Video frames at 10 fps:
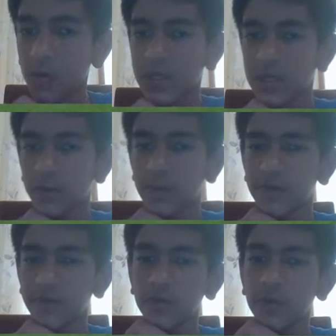queen to
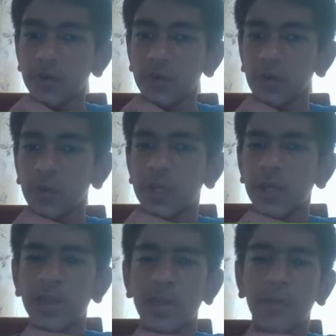b4, queen
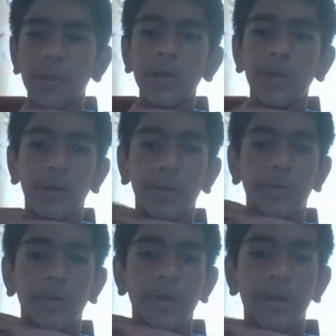e7. Oh,
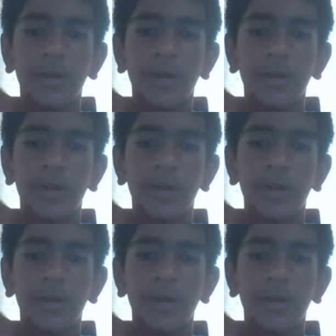I